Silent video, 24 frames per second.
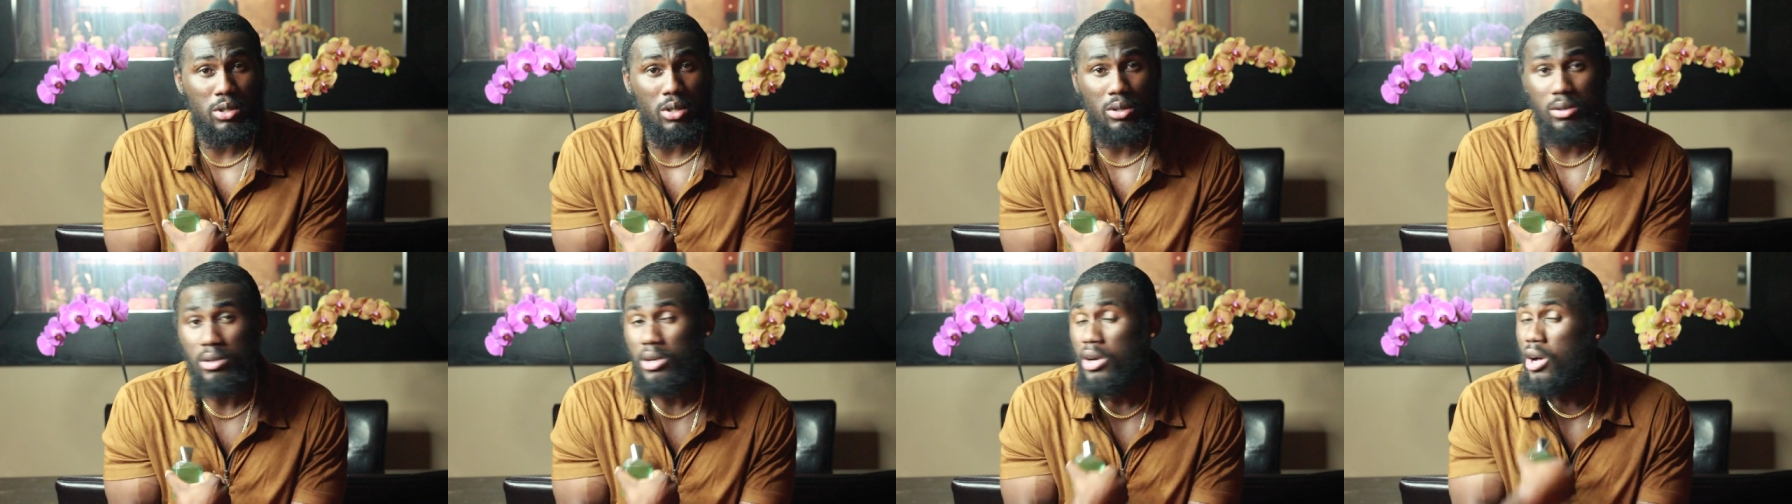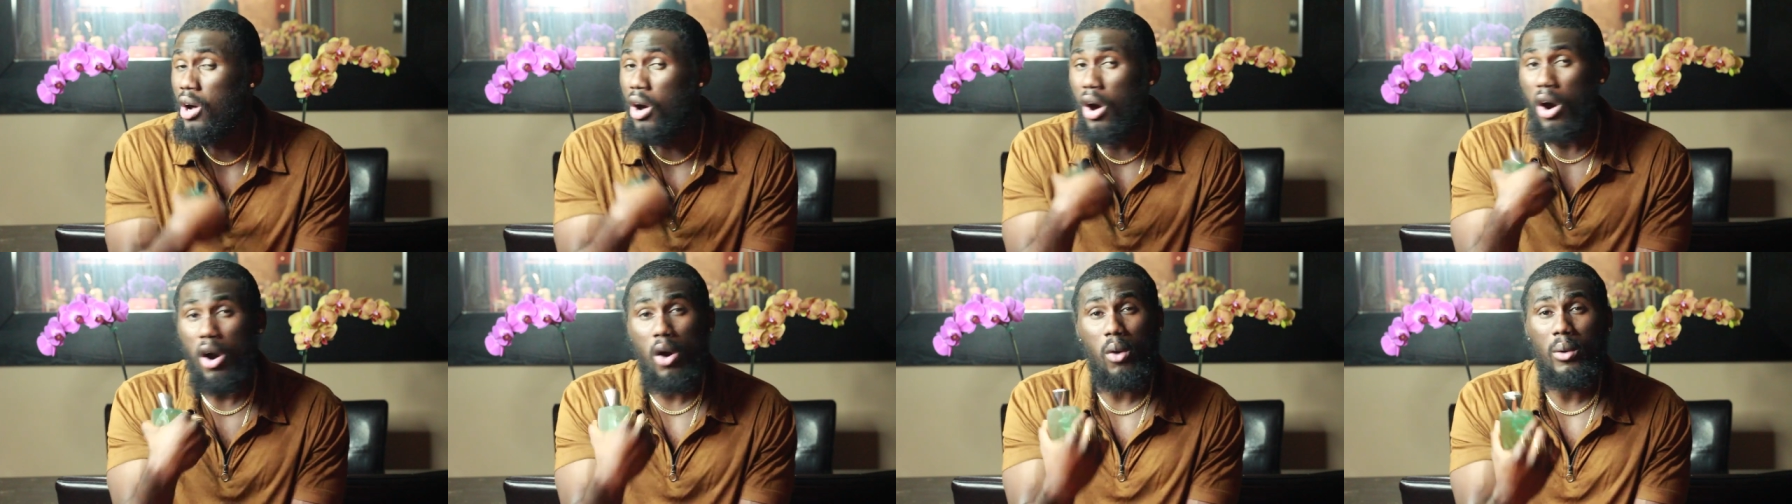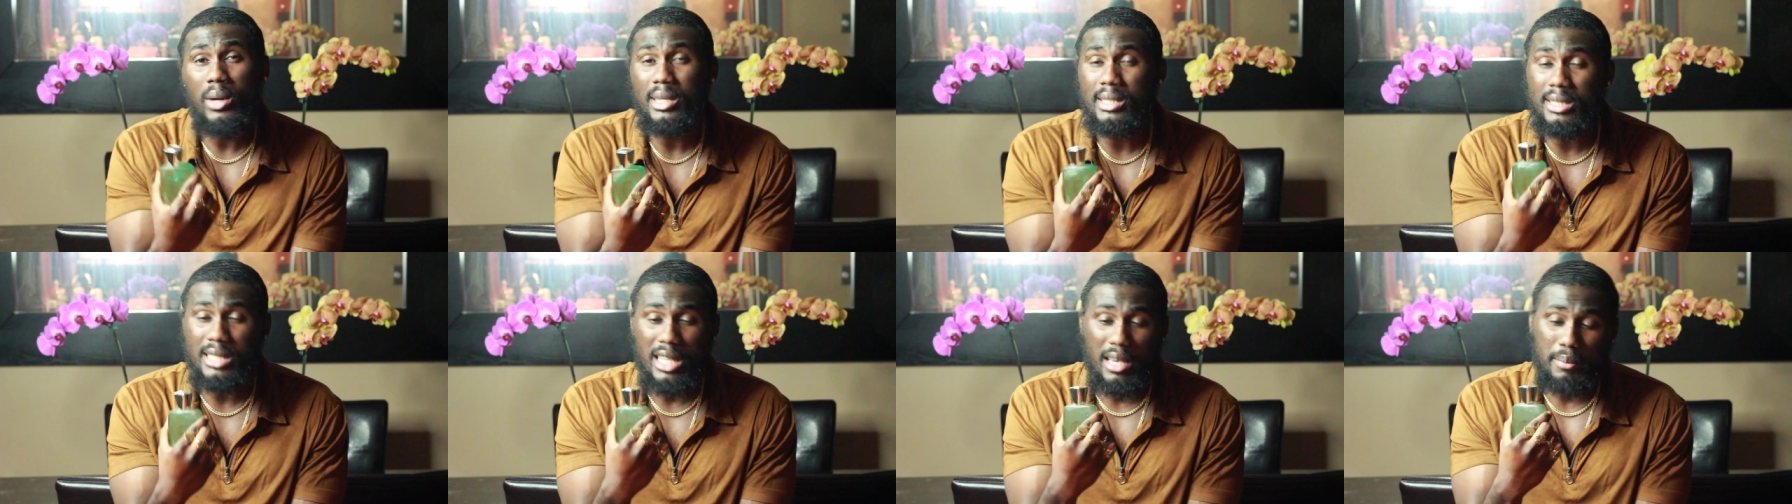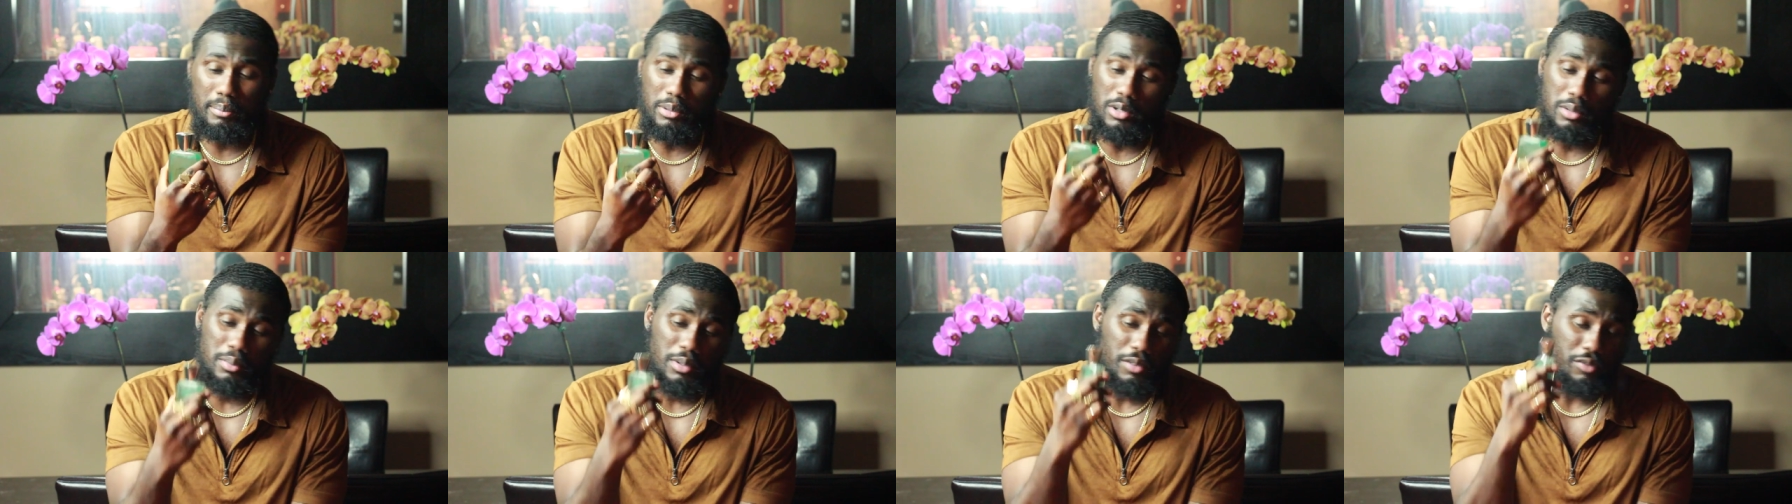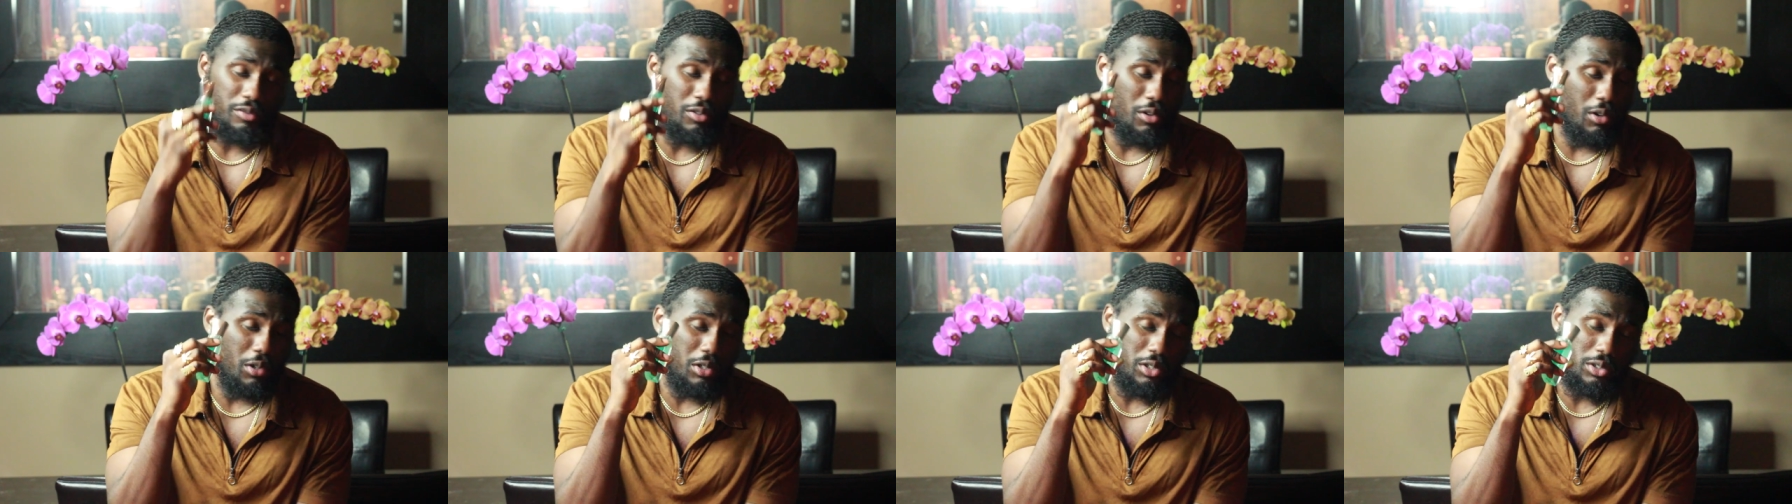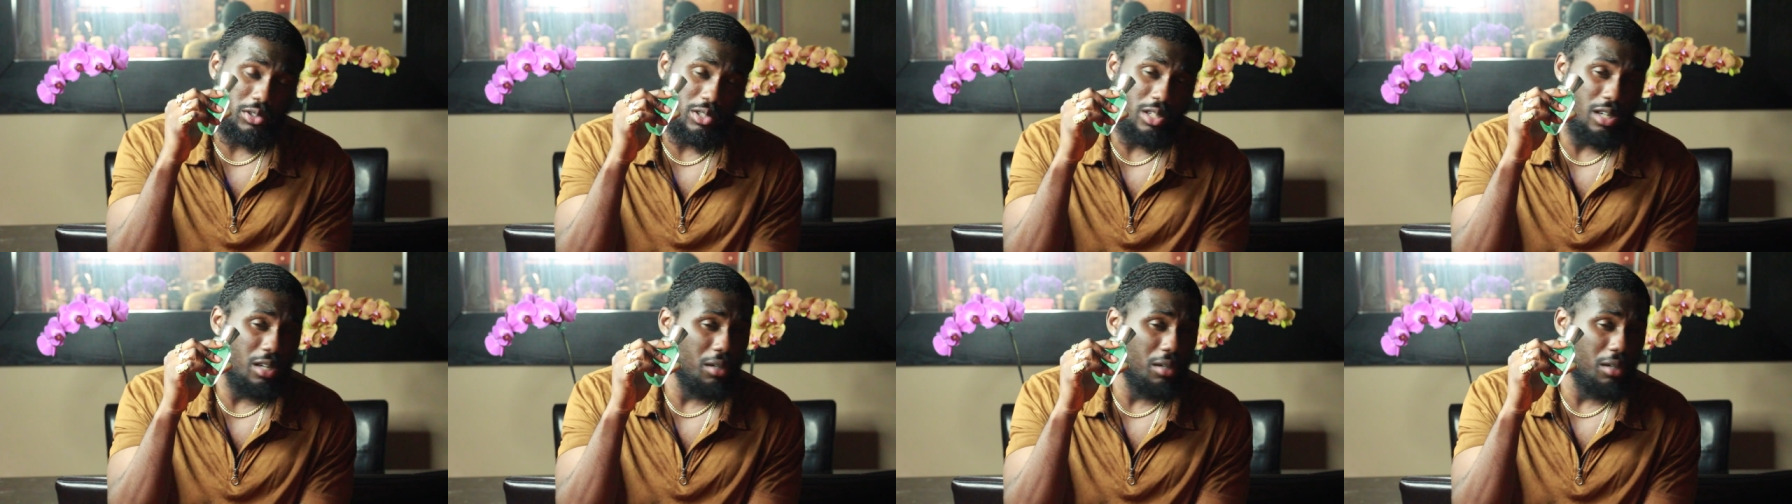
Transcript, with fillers: So always sample before you